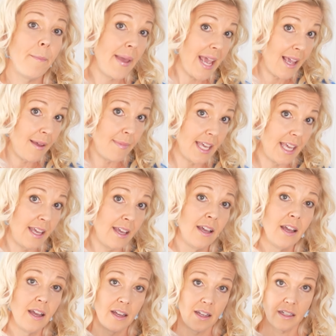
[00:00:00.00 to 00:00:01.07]
maybe
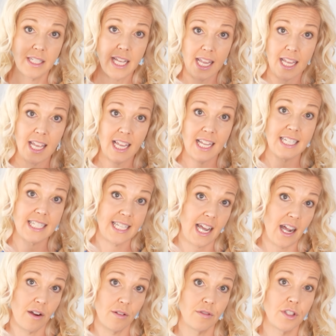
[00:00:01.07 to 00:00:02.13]
taking it
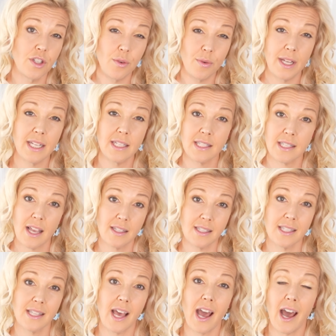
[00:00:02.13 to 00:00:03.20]
down, doing
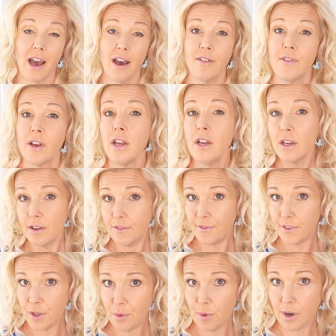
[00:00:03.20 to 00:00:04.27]
sets that have
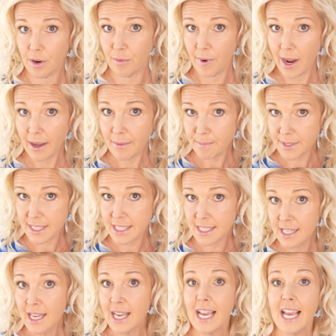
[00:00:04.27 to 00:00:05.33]
fewer reps,
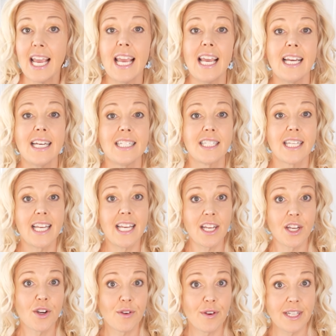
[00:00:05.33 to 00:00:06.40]
and
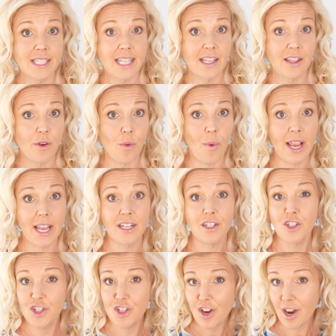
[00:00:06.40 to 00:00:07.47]
increasing the weight
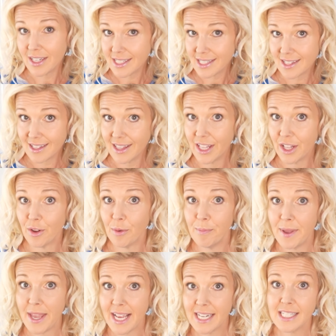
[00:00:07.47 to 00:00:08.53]
just a little
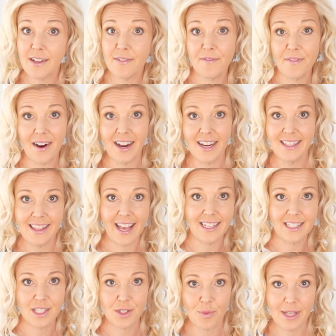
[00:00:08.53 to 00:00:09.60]
bit to find that
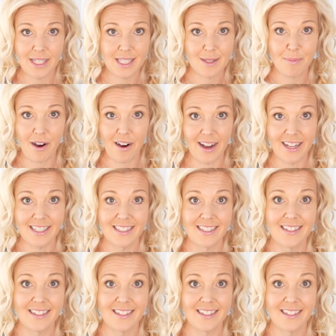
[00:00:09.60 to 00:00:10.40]
sweet spot.